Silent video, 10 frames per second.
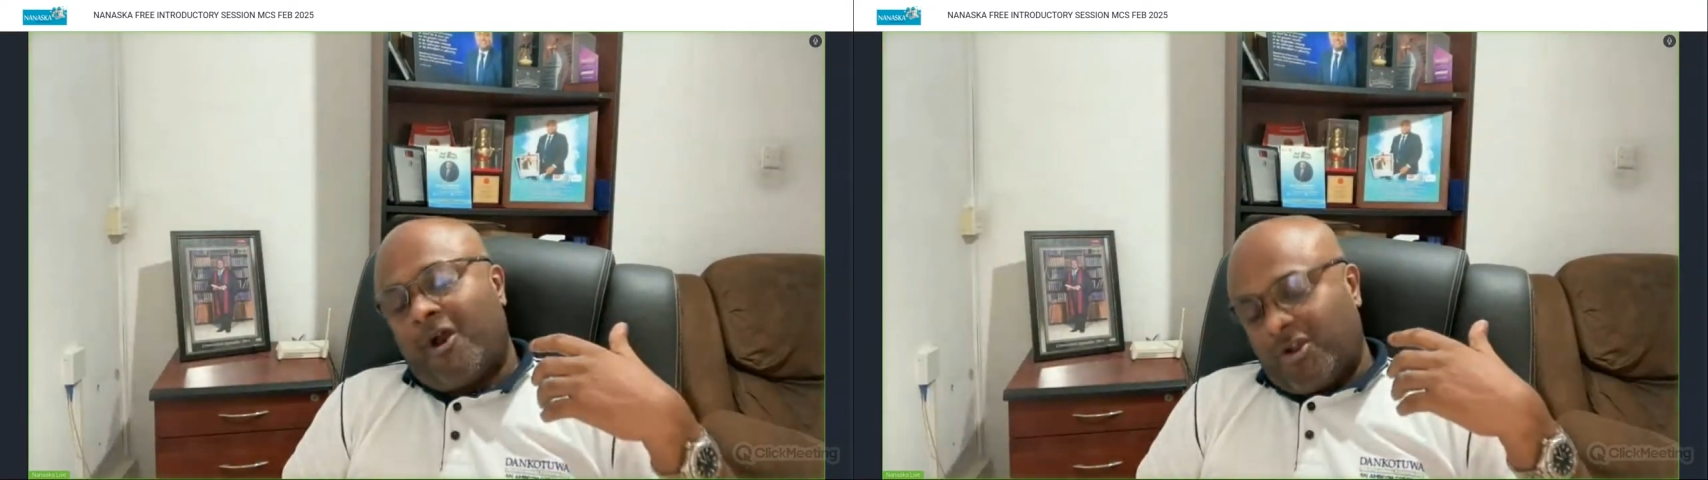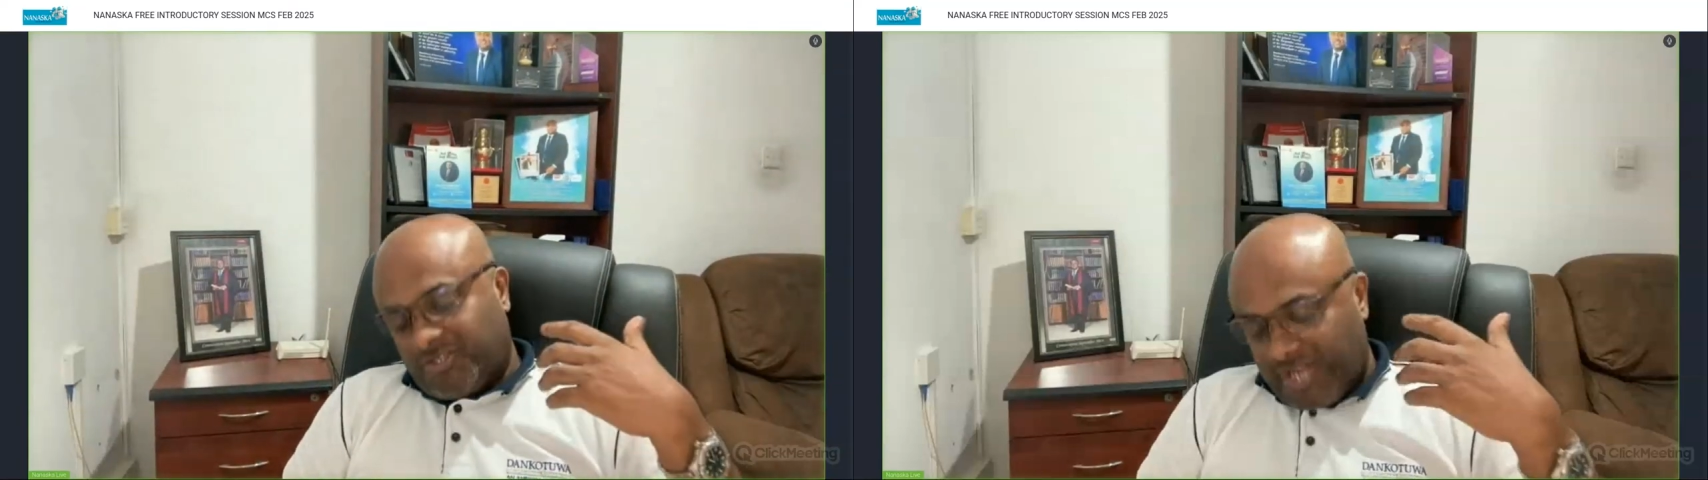
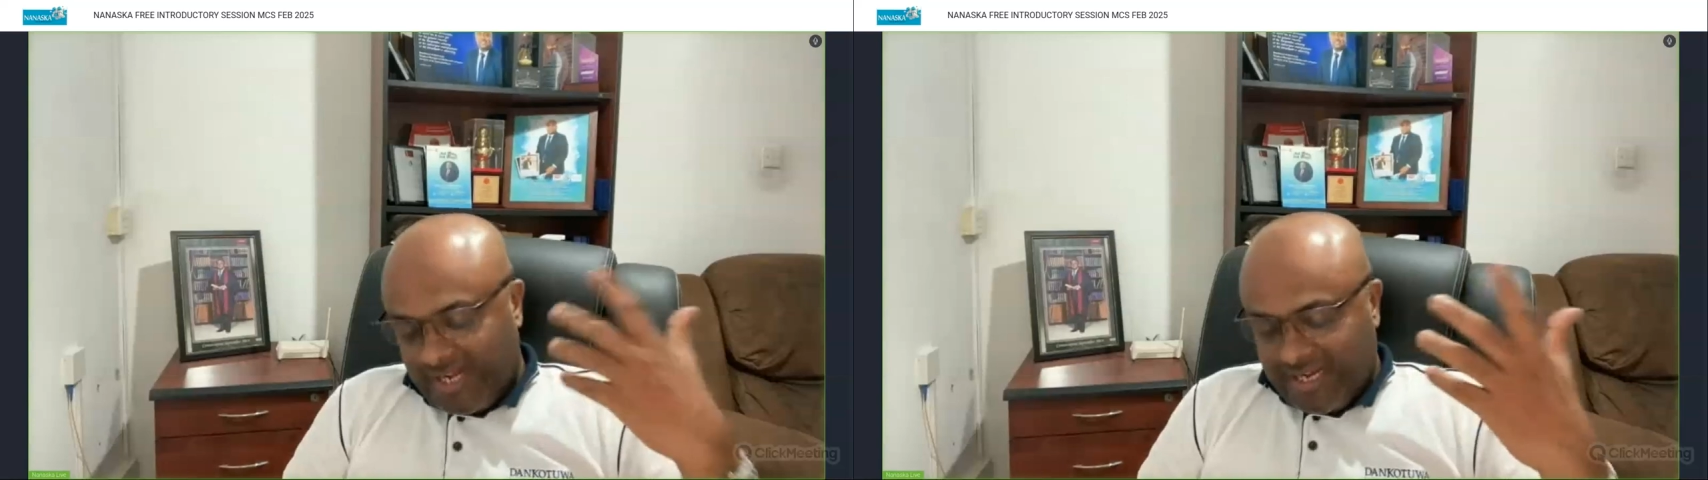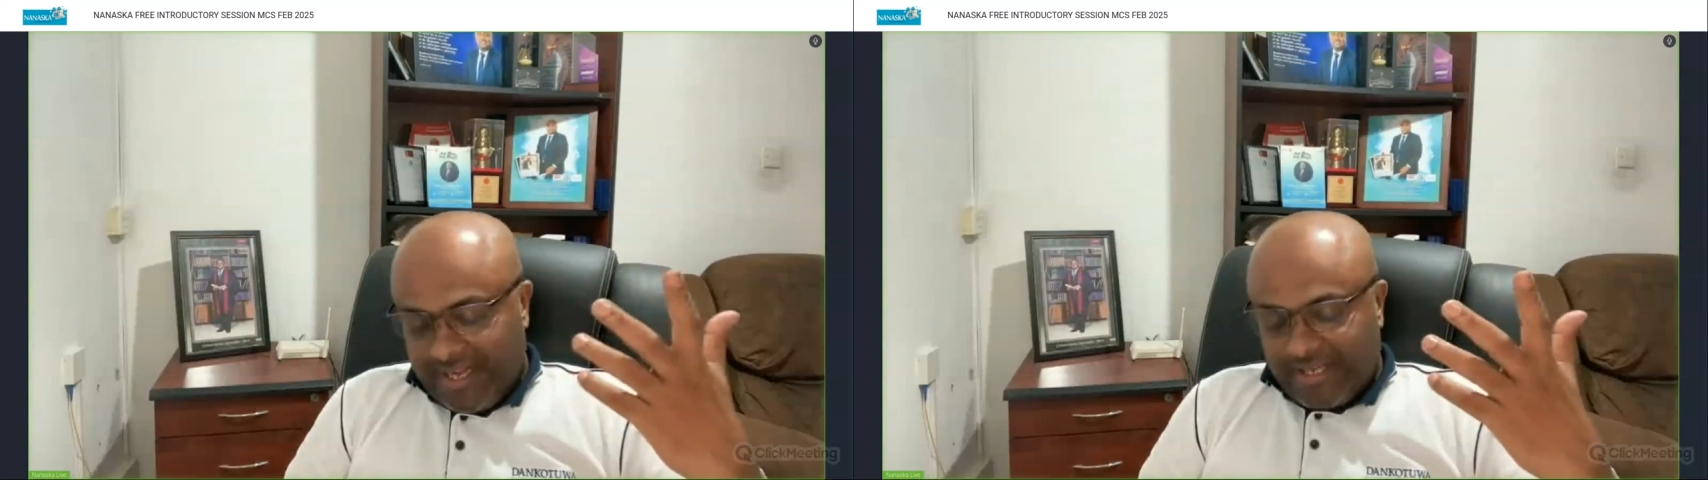On
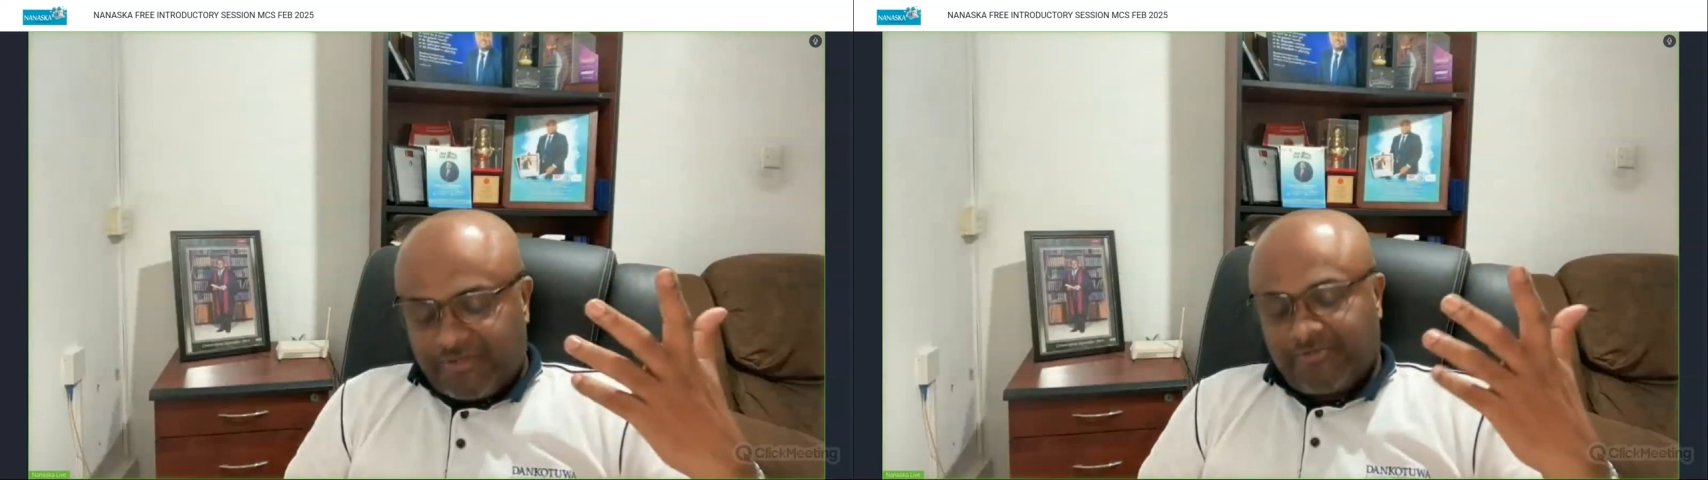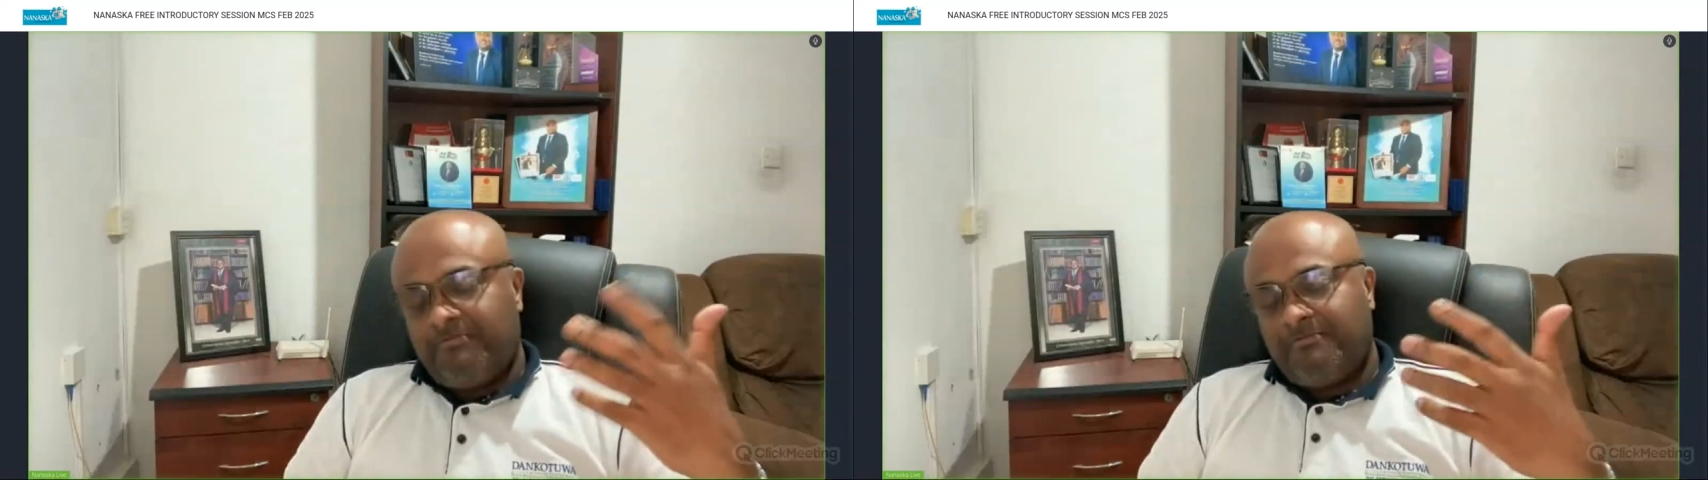Sundays,